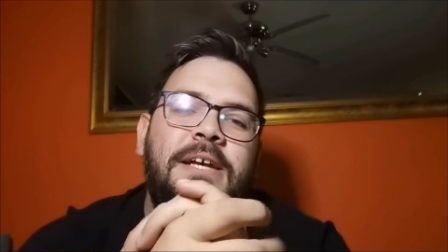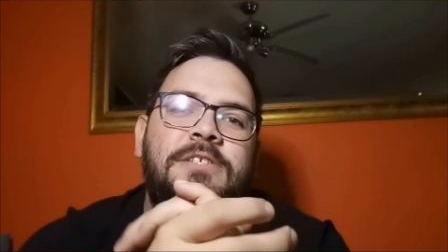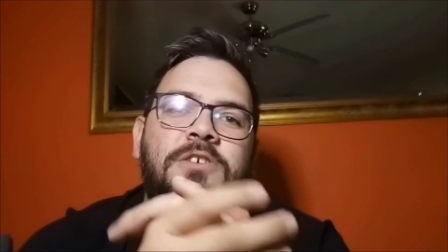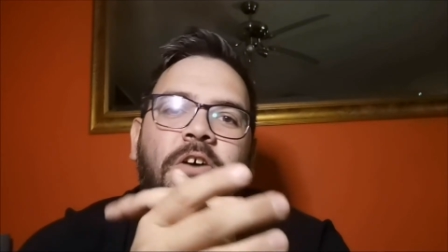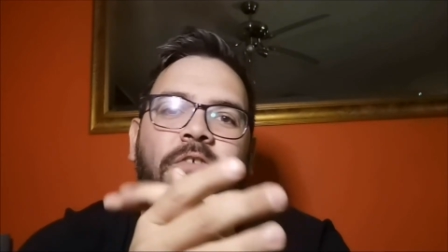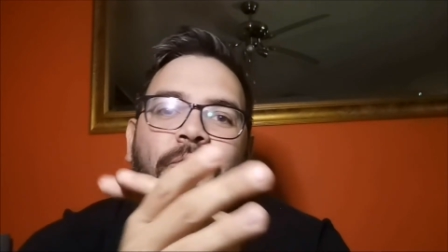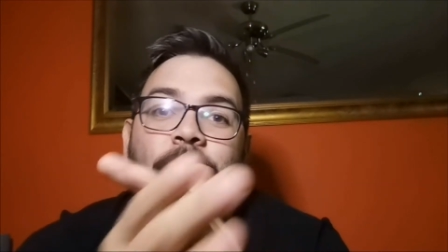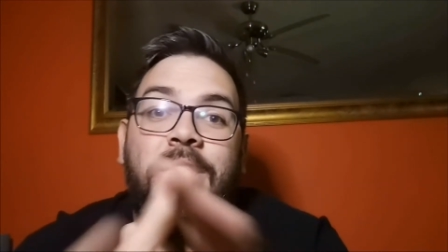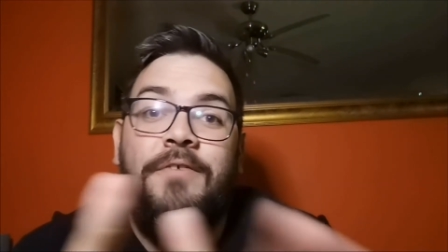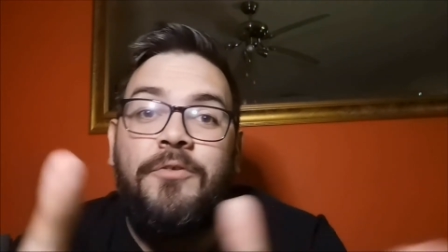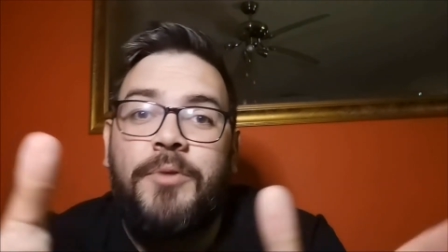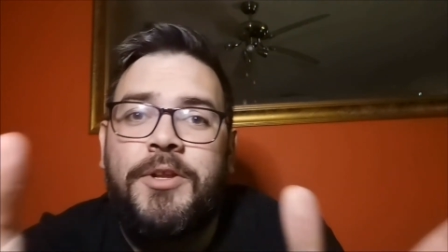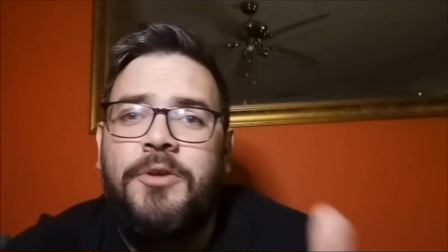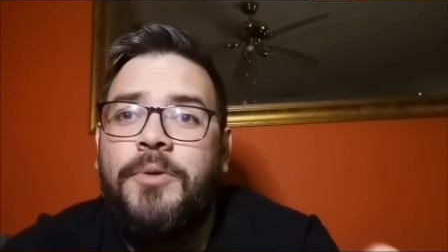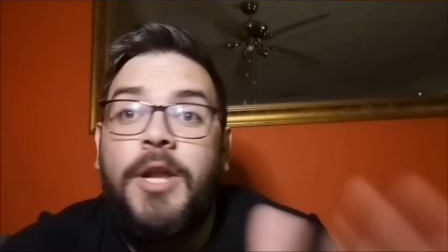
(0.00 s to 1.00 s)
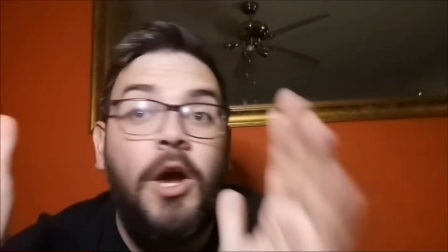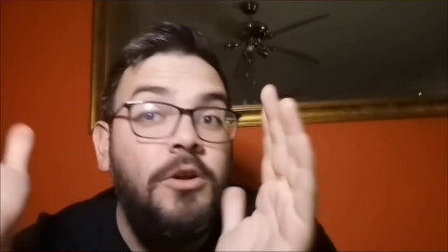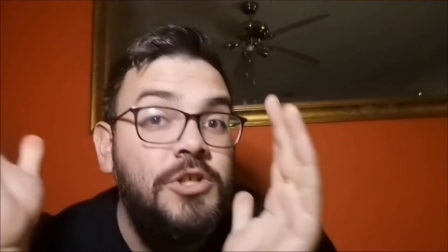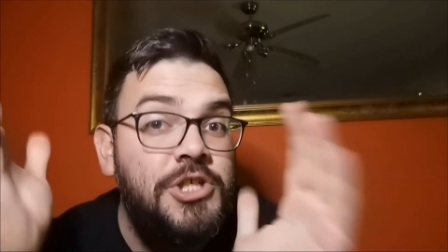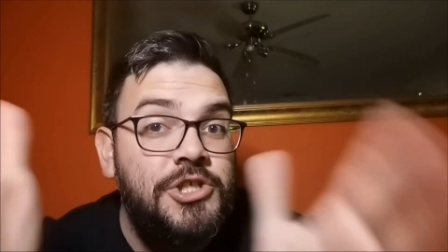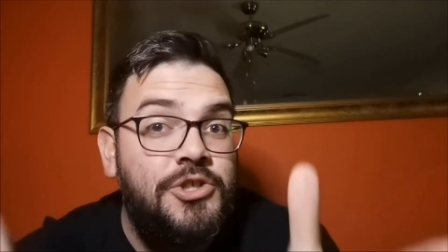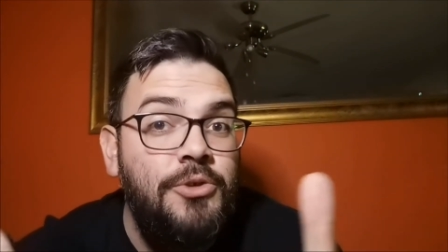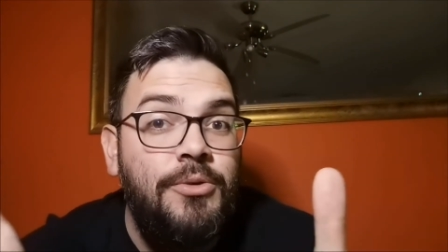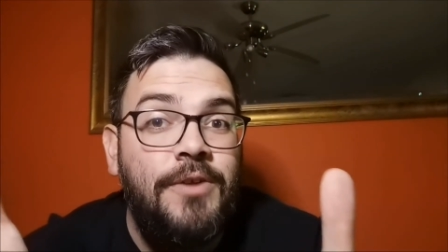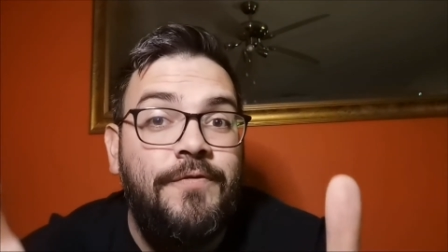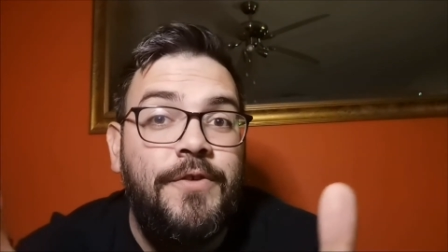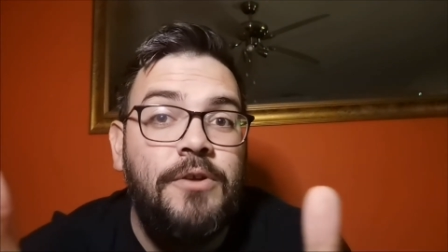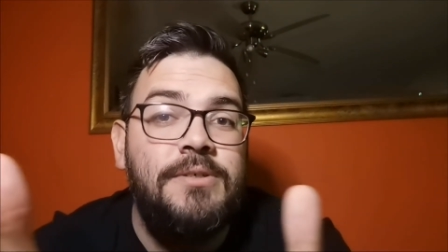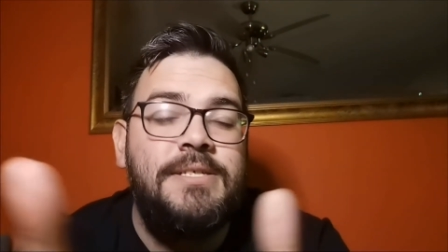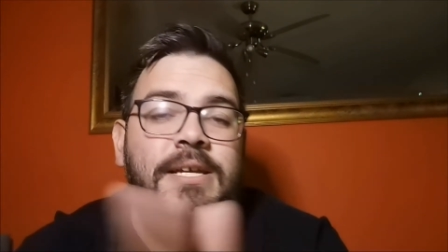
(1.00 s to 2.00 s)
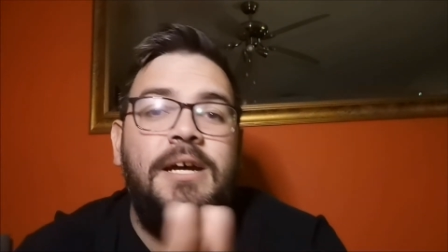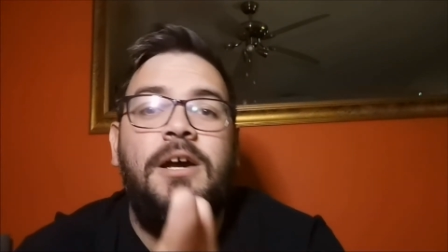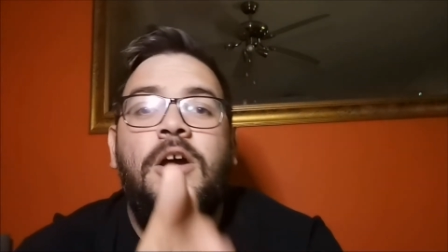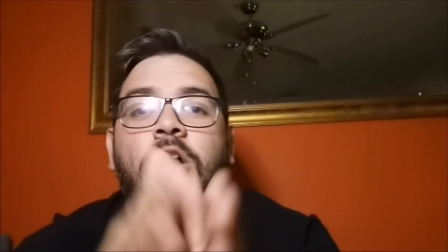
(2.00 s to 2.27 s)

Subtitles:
of whatever we do. We don't just do reviews here.